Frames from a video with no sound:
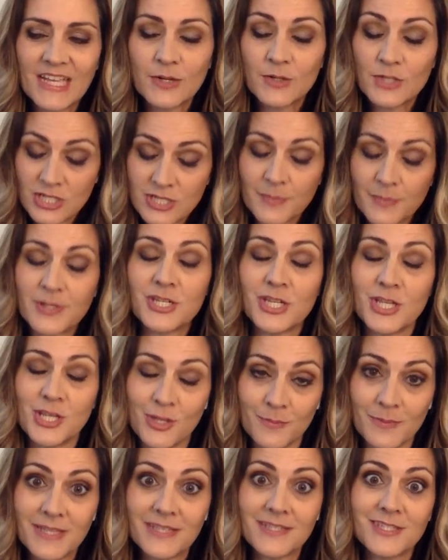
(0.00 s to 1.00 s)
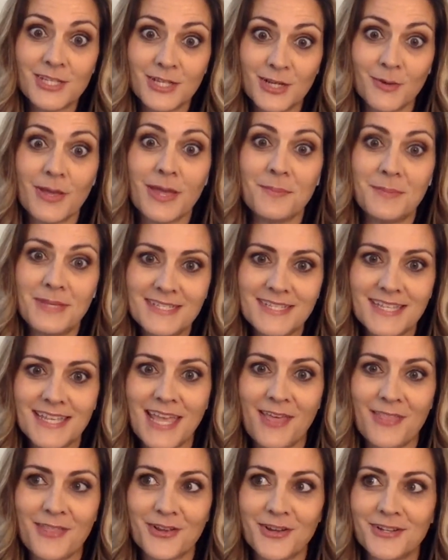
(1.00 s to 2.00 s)
we're just a bunch of humans, coming
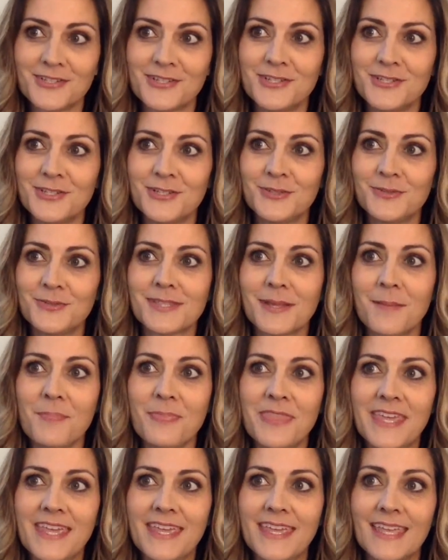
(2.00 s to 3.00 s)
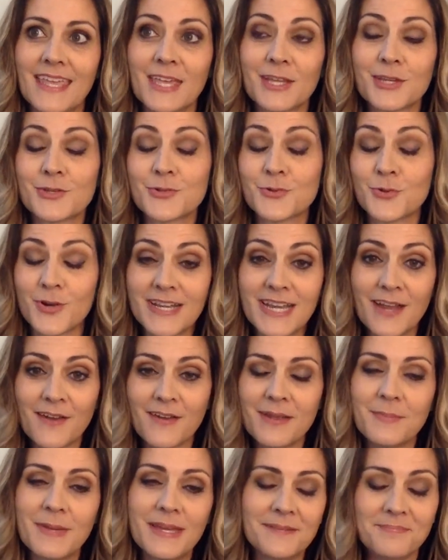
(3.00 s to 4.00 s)
together to do something
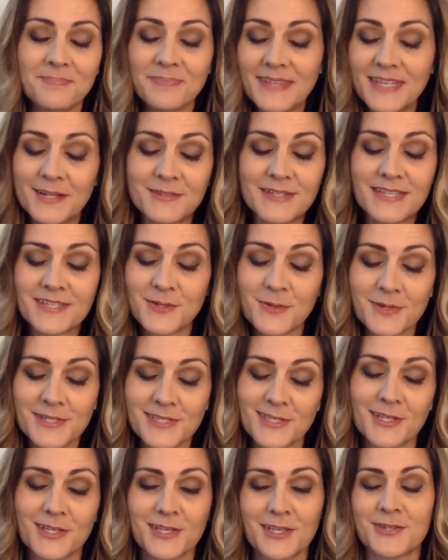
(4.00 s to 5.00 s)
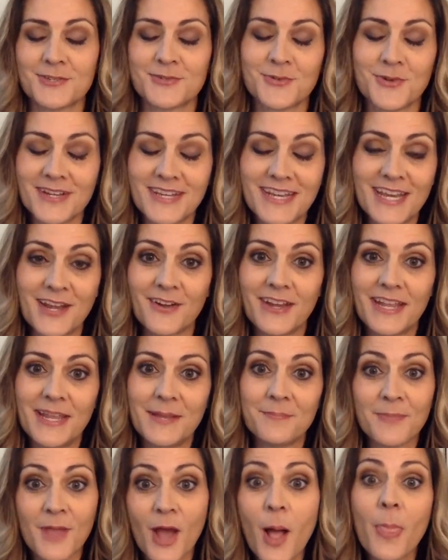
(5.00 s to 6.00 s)
extraordinary, but, it doesn't always look
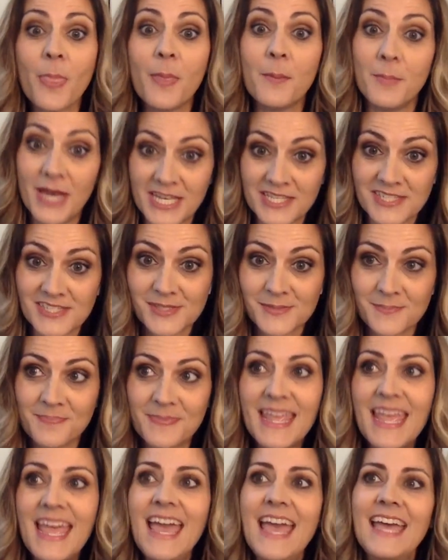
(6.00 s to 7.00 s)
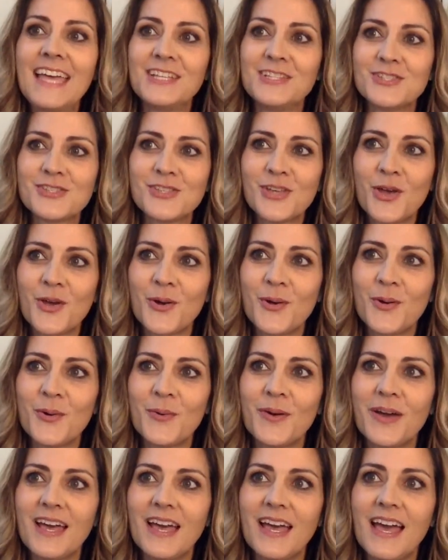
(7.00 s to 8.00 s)
extraordinary on the bus. And
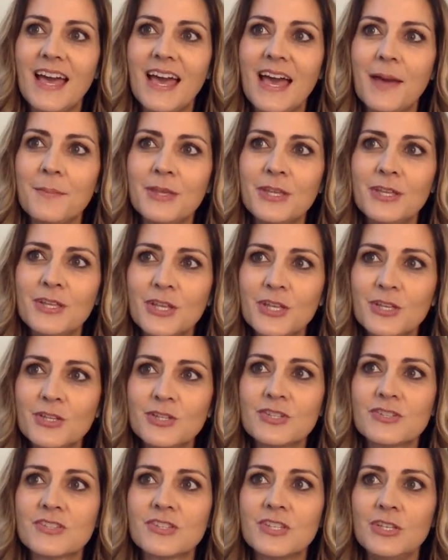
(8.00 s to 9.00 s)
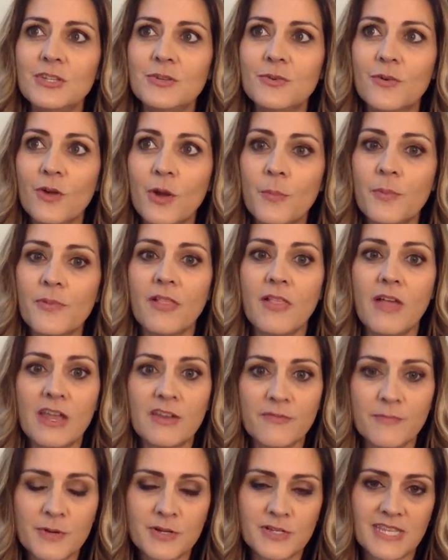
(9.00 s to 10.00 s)
so, you grow up with a
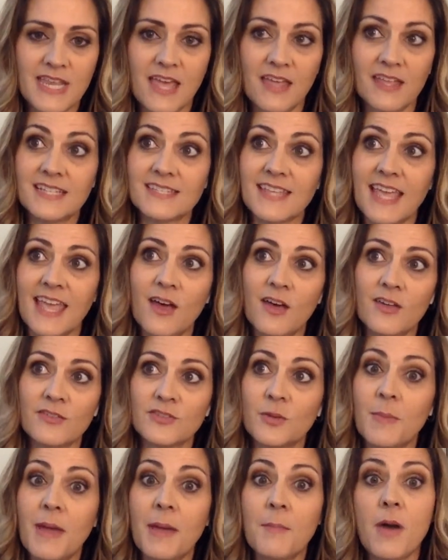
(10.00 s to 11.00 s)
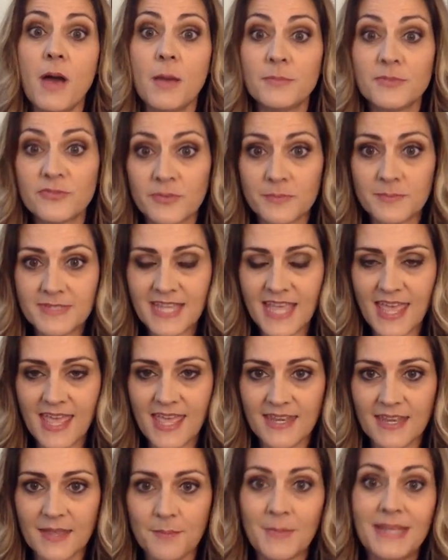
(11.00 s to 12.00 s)
lot of personalities. My mom's from
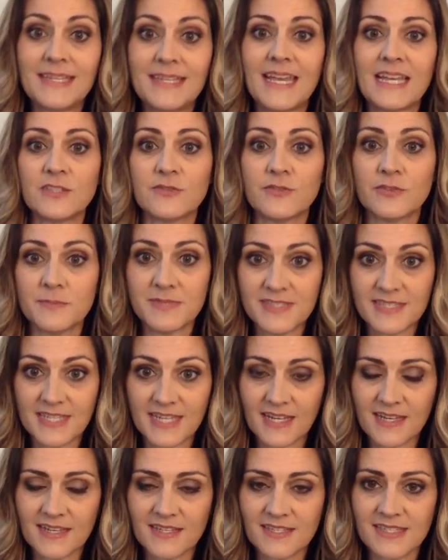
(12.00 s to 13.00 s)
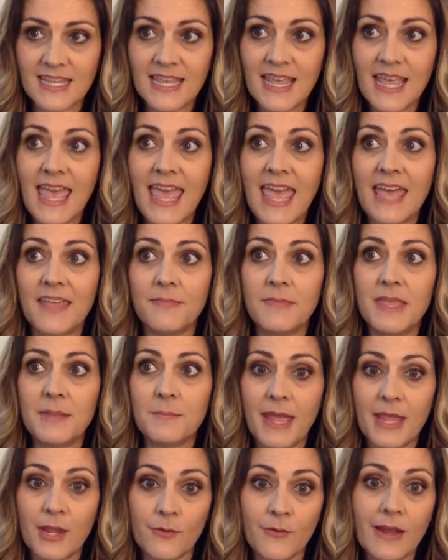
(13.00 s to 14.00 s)
10, my dad's from 6, and then
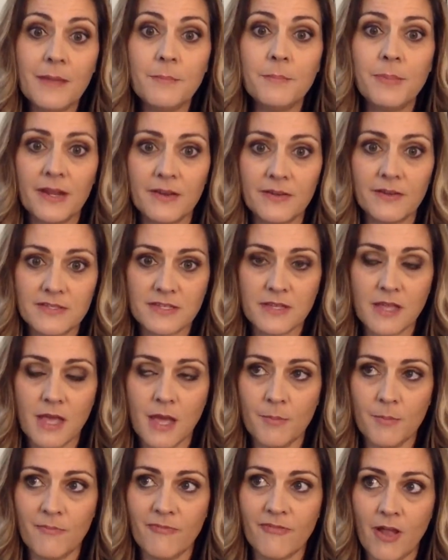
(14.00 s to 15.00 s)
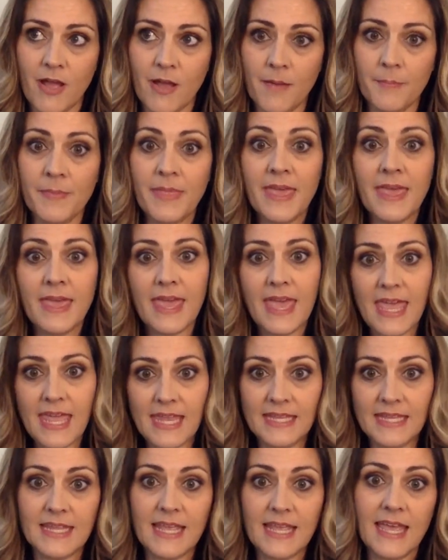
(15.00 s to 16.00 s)
my grandparents come from
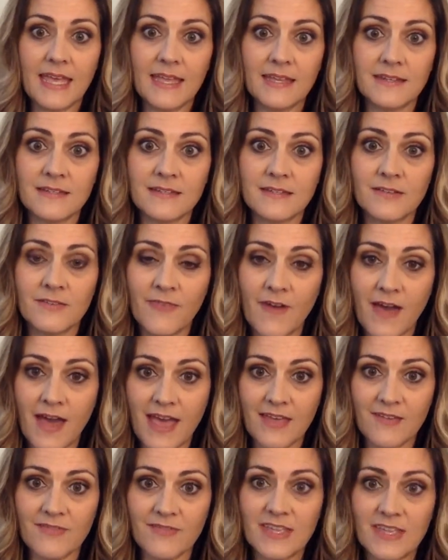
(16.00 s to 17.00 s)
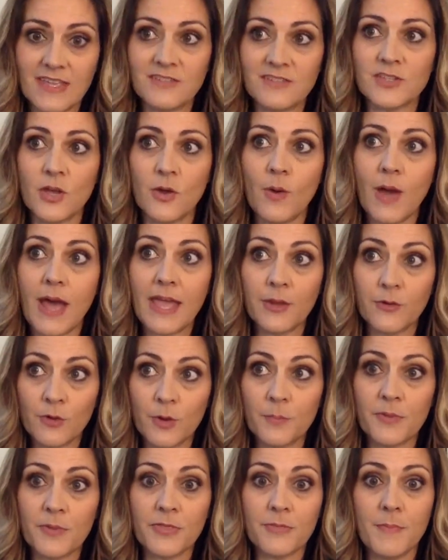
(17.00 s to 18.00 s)
8 and 5. And so I grew
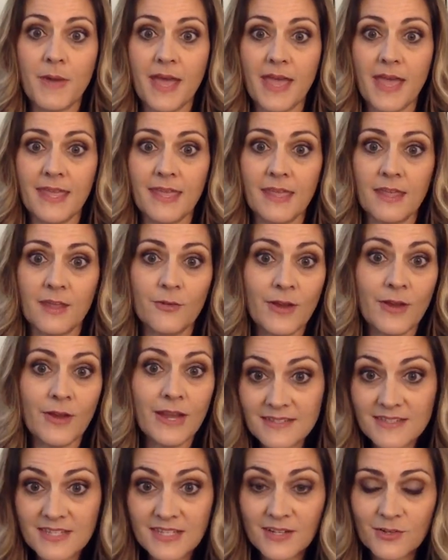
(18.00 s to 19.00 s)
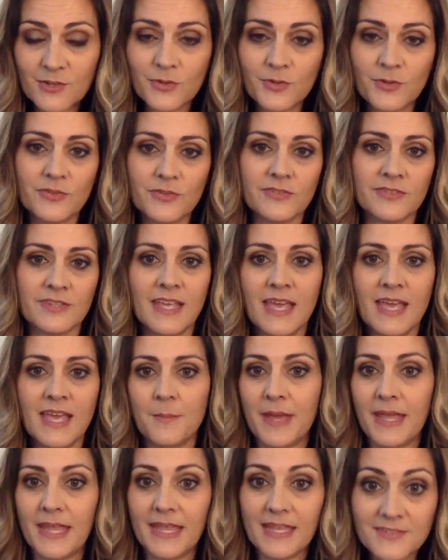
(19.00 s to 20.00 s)
up with my great aunts and uncles,
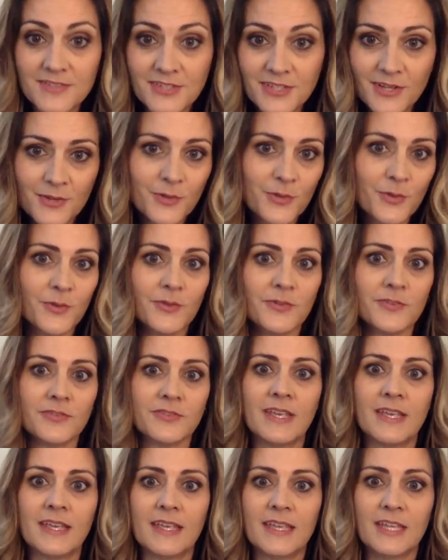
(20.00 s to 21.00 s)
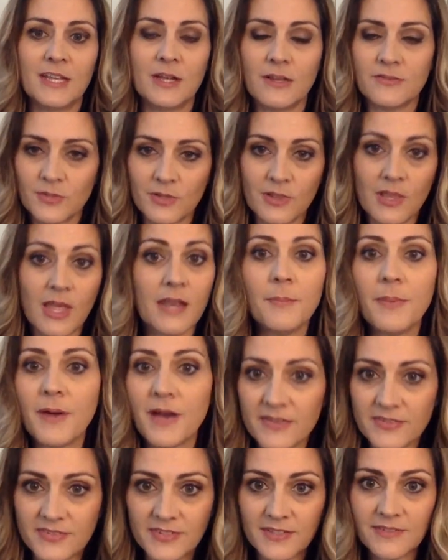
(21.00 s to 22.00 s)
my aunts and uncles, so a lot of
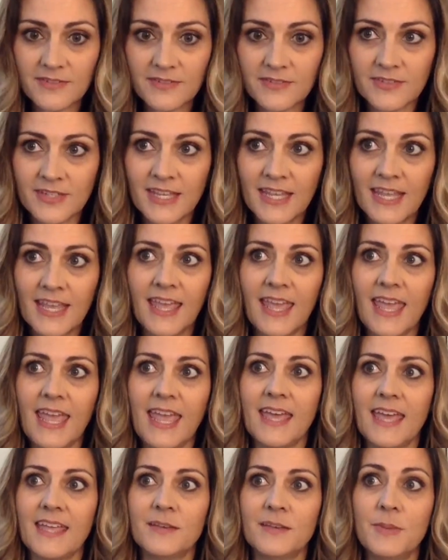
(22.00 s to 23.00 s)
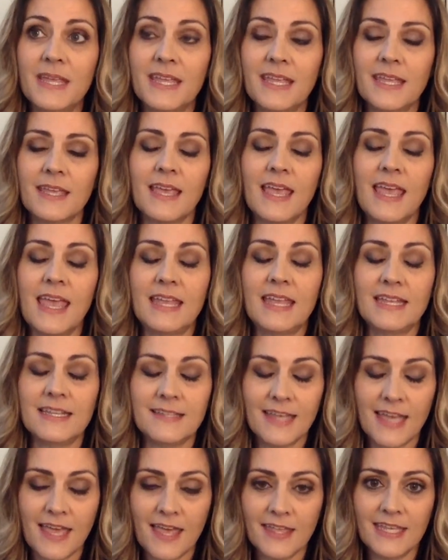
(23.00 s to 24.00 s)
bosses. And being an
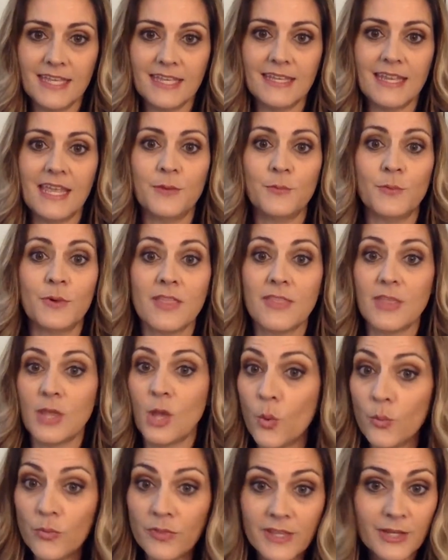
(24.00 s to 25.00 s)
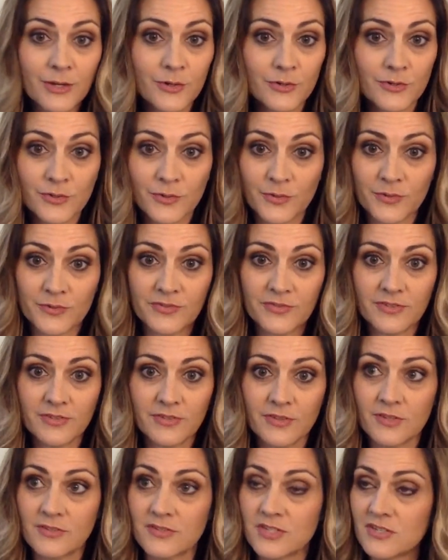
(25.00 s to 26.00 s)
Italian and one of the only girls,
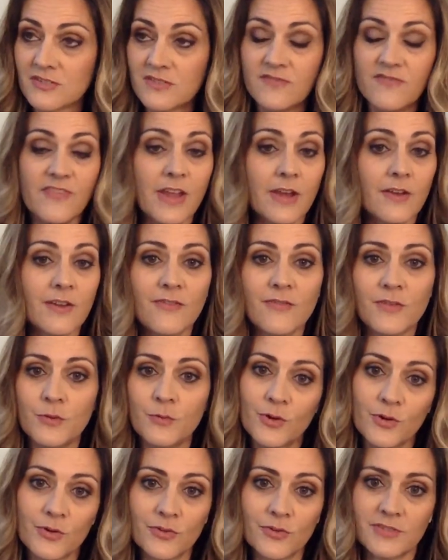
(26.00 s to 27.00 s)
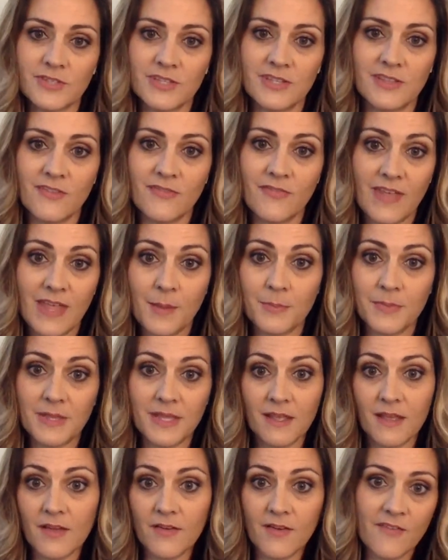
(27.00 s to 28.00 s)
there's just very few girls in the
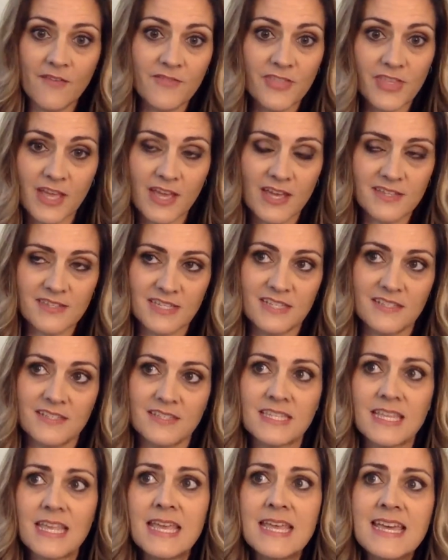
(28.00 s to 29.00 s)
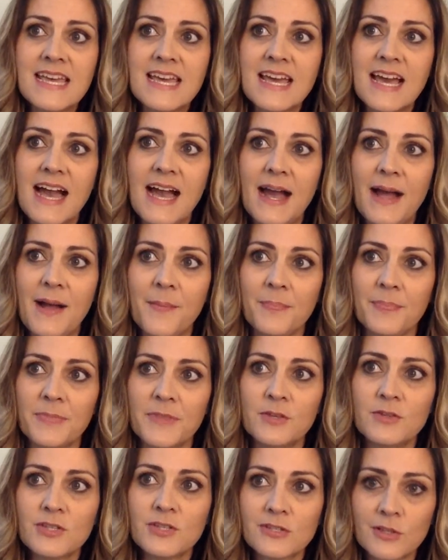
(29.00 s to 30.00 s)
family of the cousins.
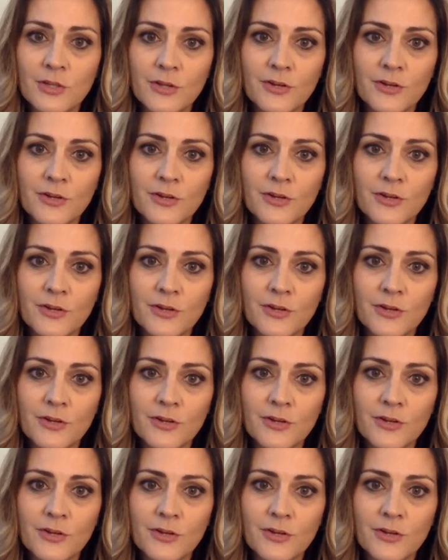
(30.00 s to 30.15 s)
You just